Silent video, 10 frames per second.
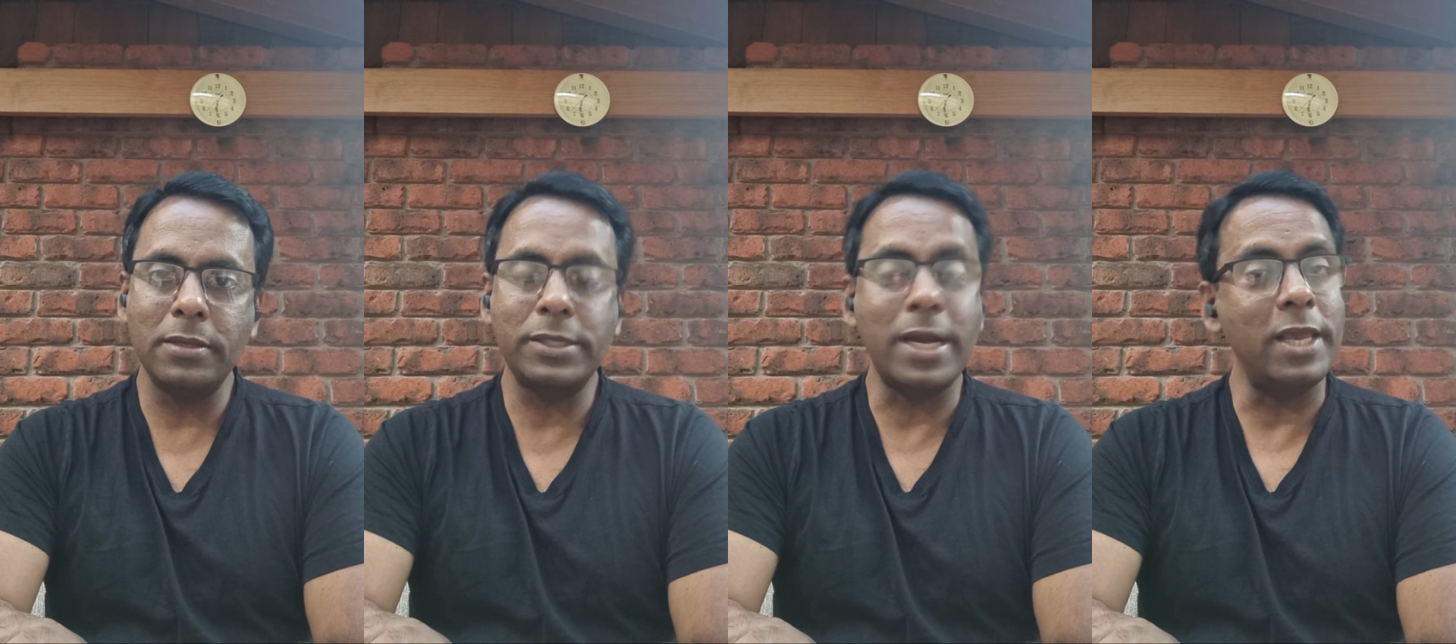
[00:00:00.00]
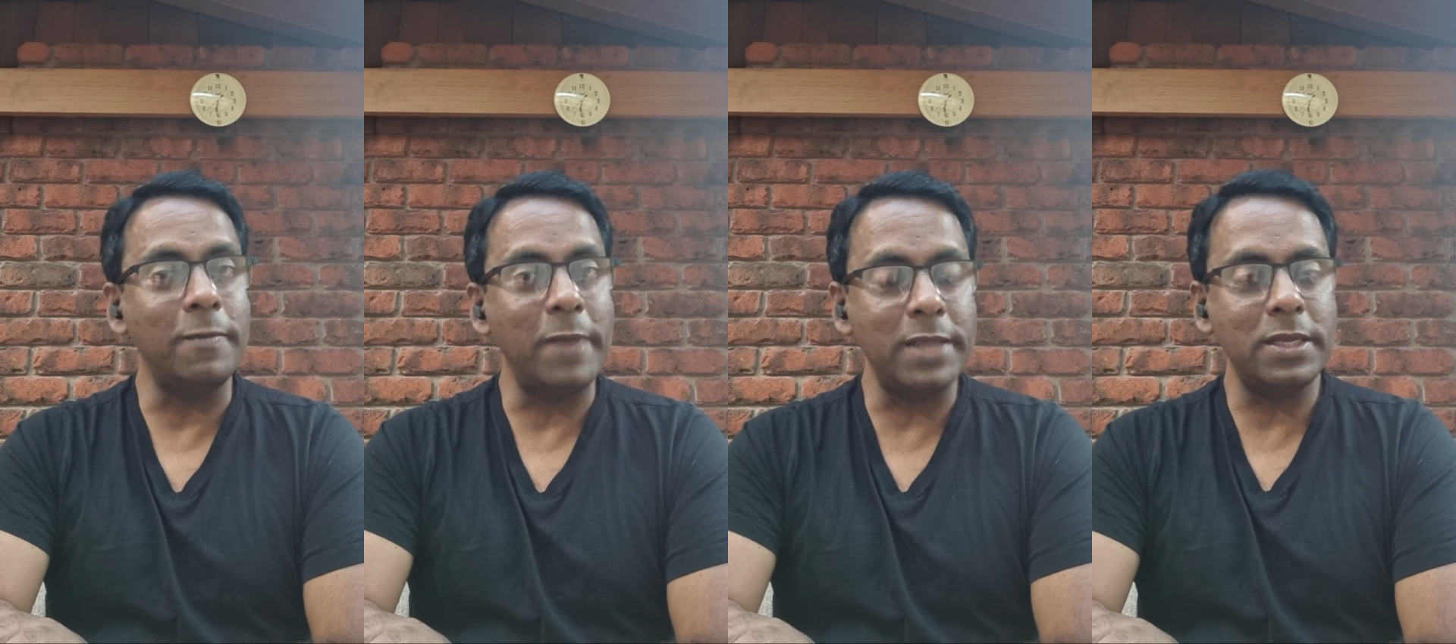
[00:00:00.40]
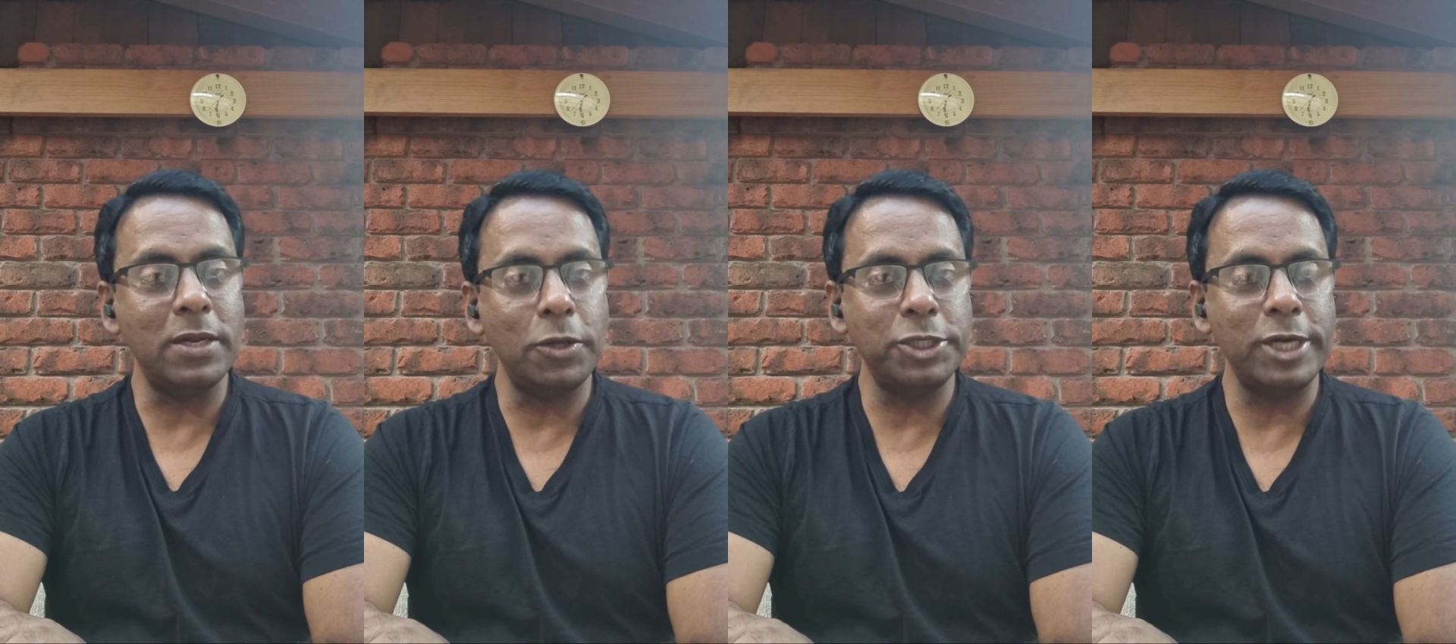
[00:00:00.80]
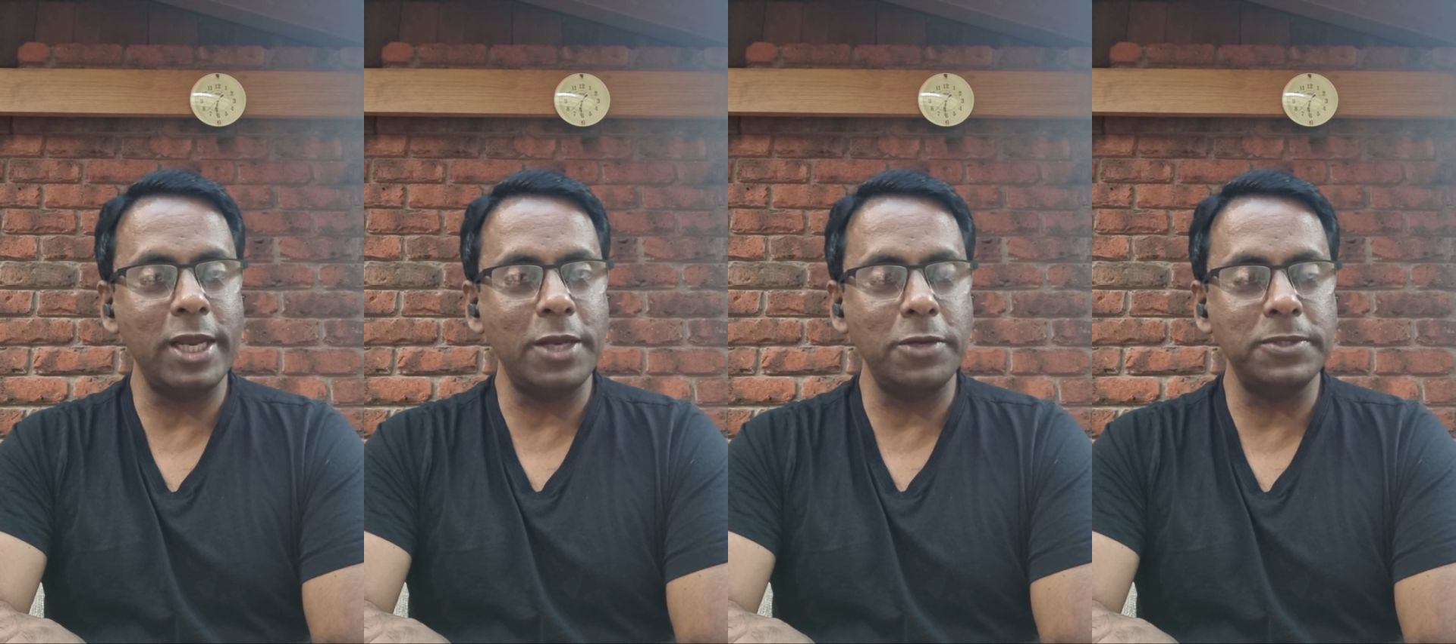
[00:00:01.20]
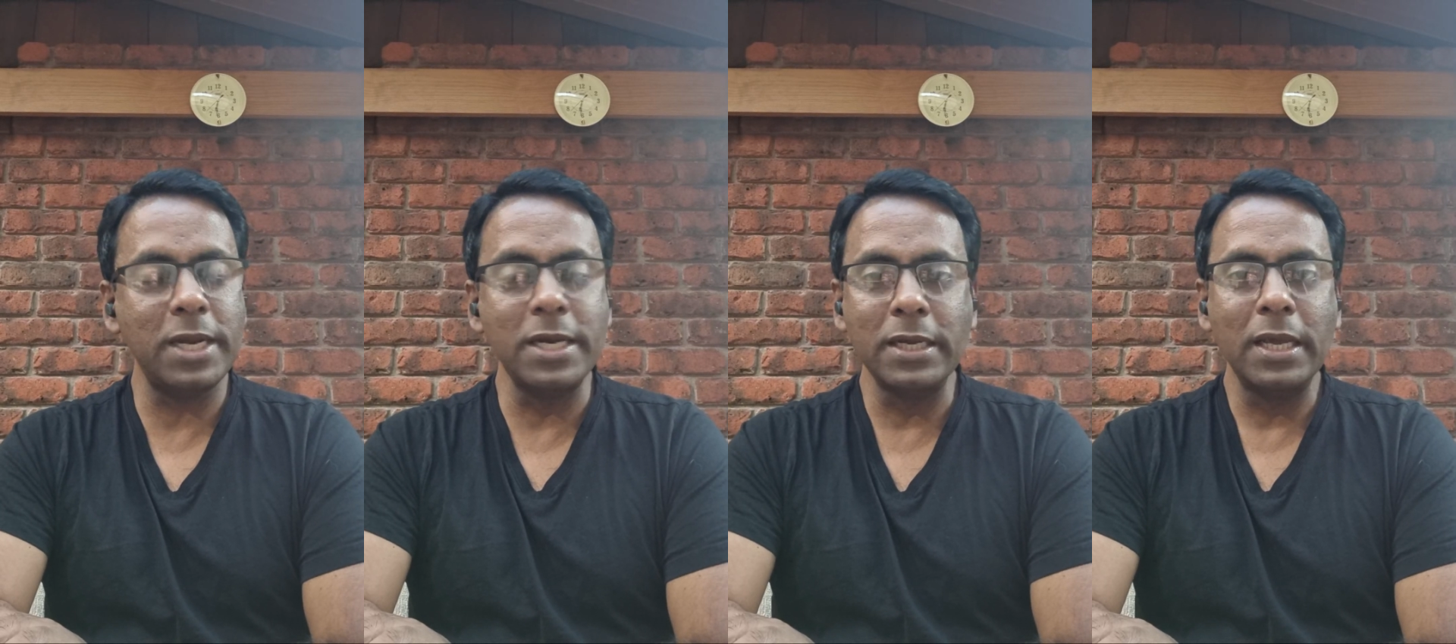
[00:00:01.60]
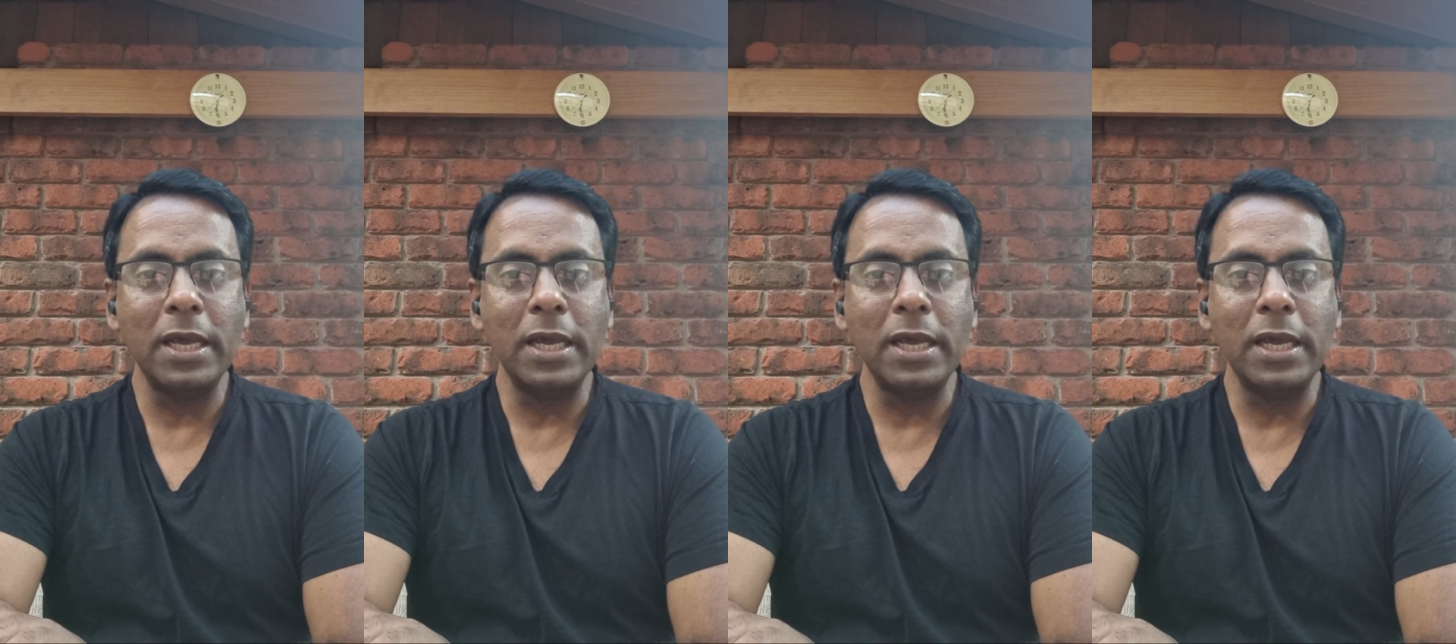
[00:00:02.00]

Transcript: studying medicine in Australia and New Zealand,